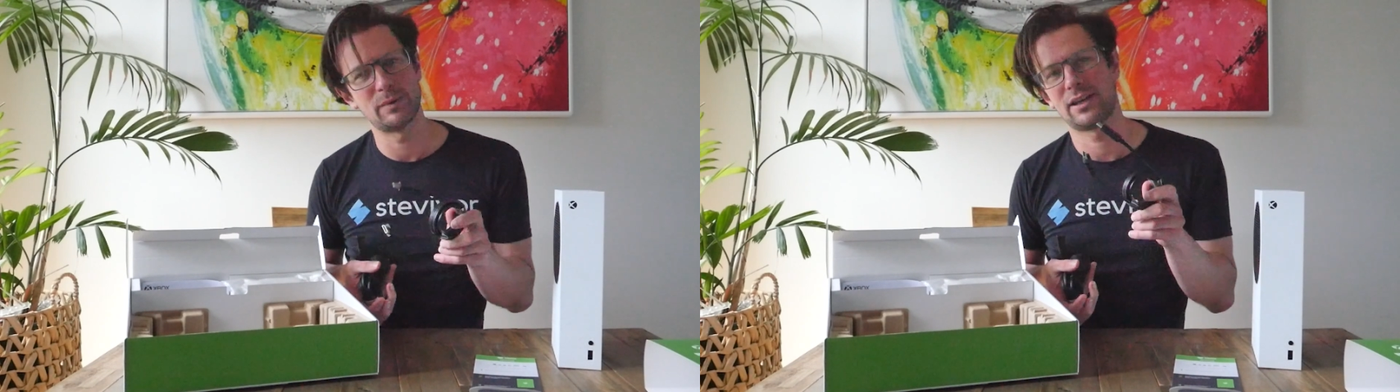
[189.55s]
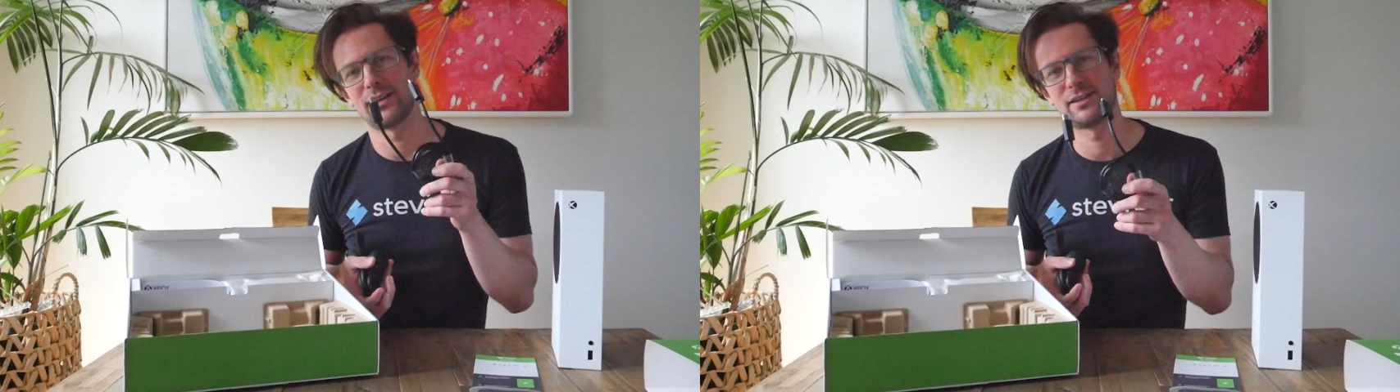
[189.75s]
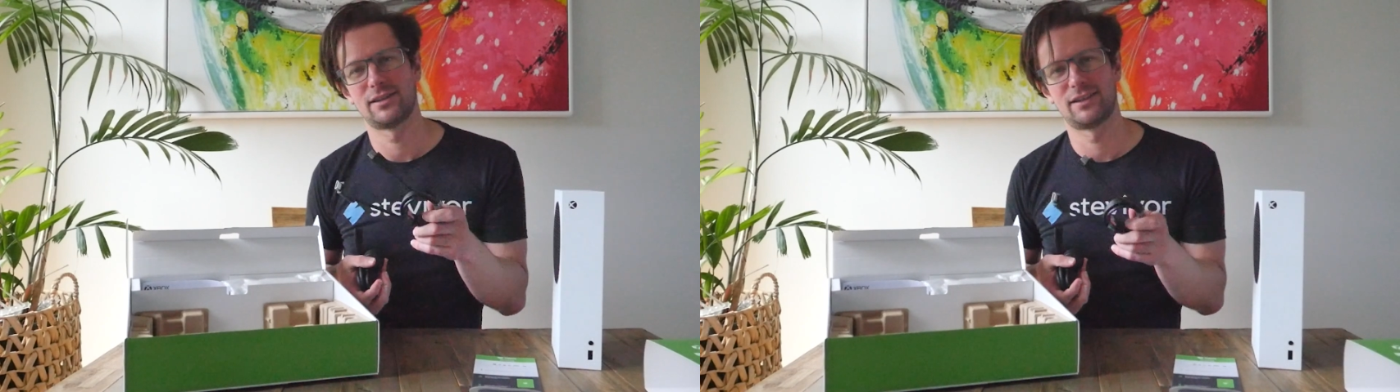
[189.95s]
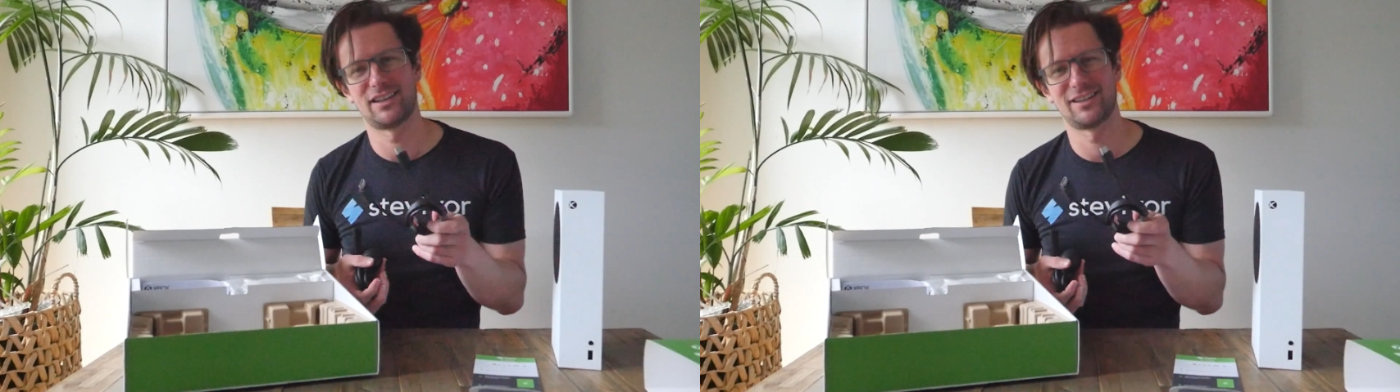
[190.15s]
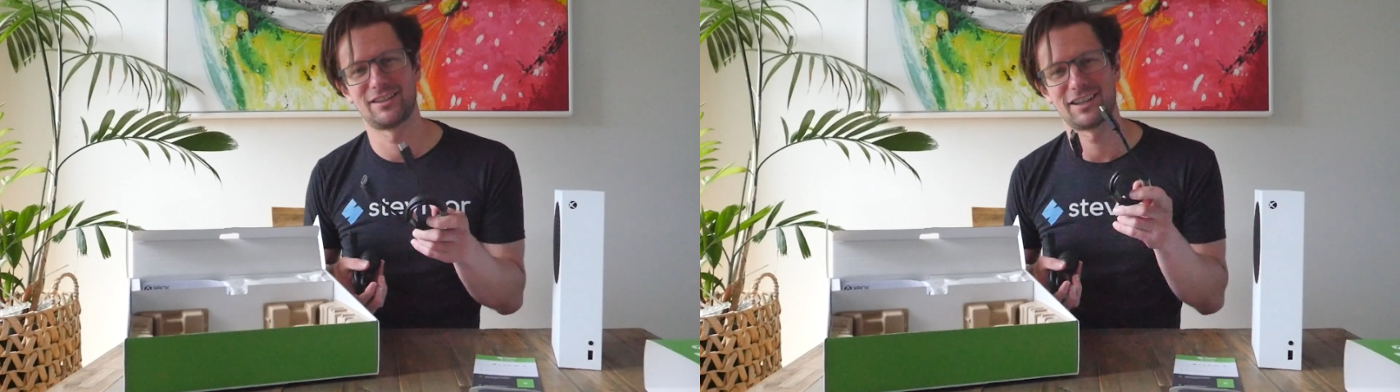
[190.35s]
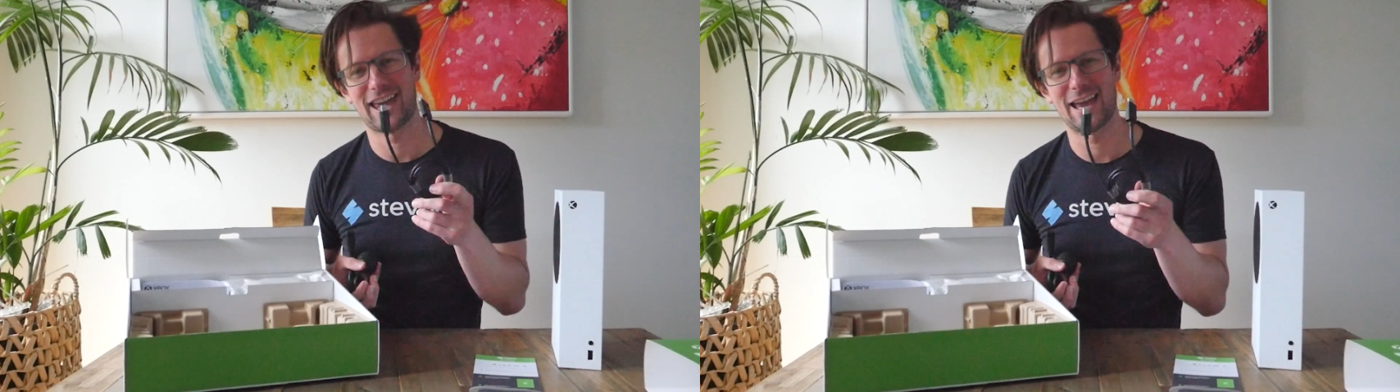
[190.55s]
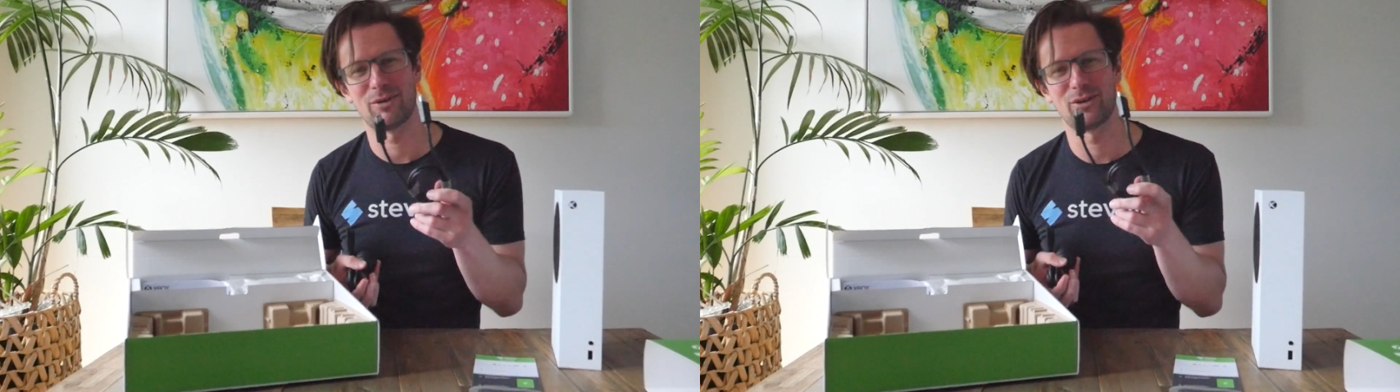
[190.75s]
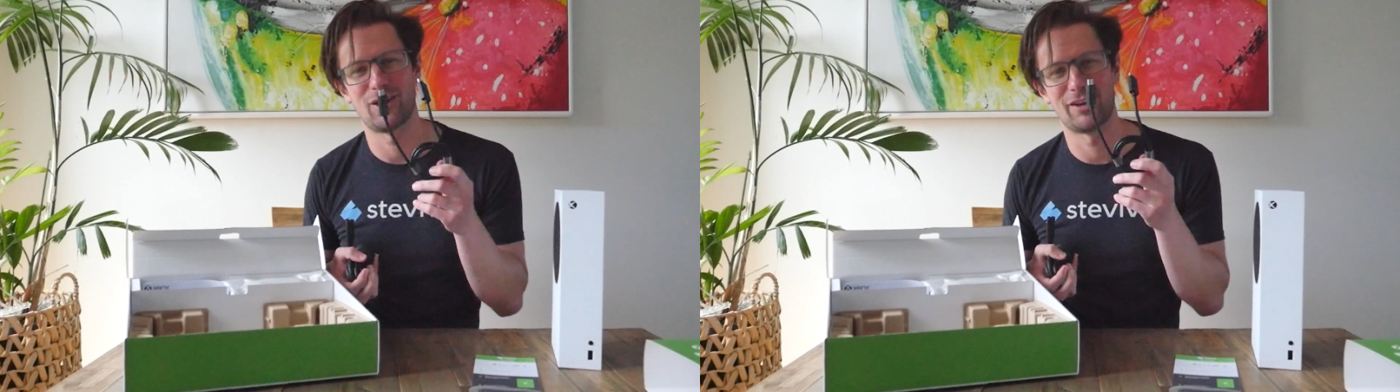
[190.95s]
because the
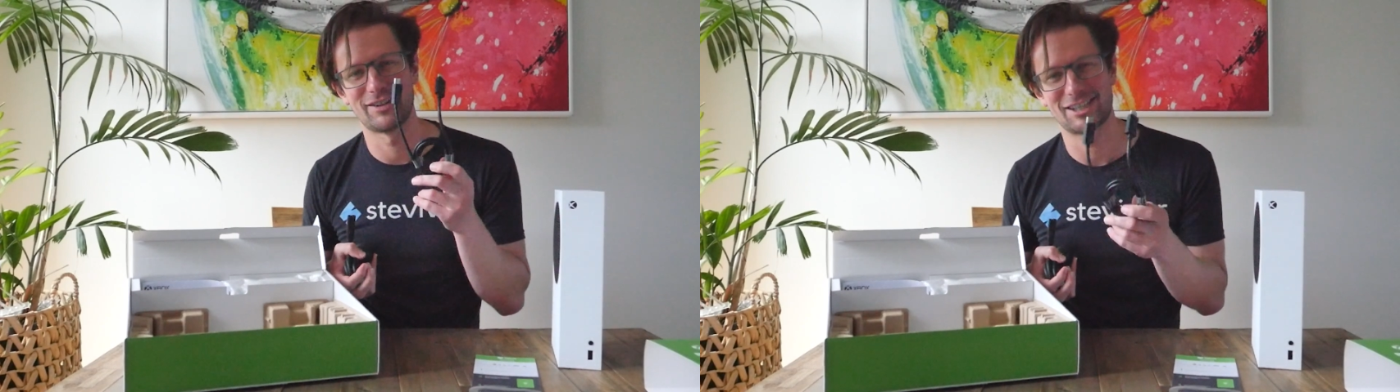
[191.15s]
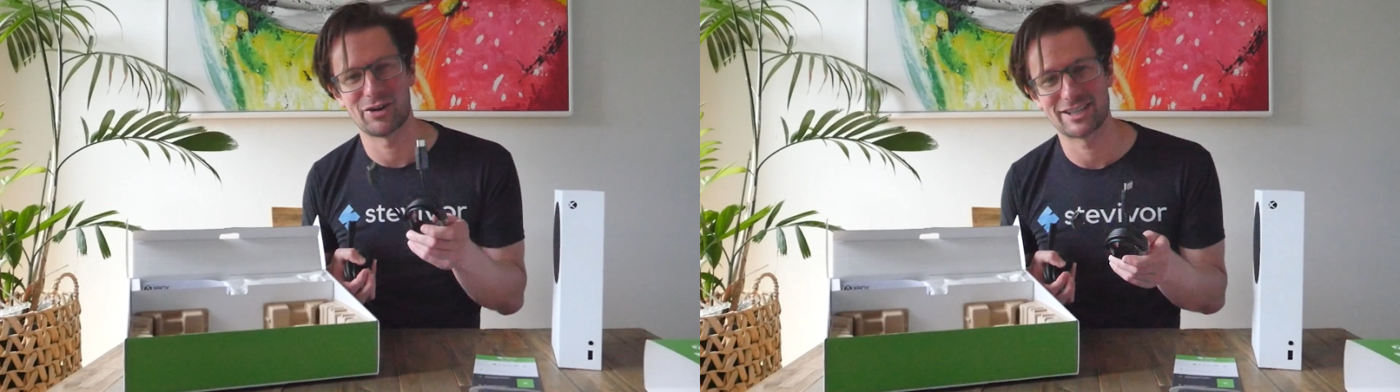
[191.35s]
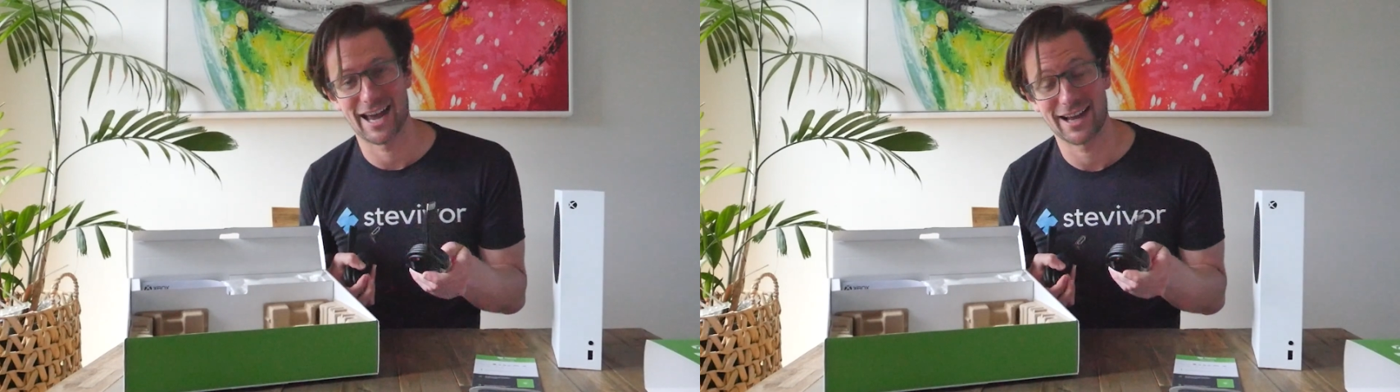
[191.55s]
cable on the Series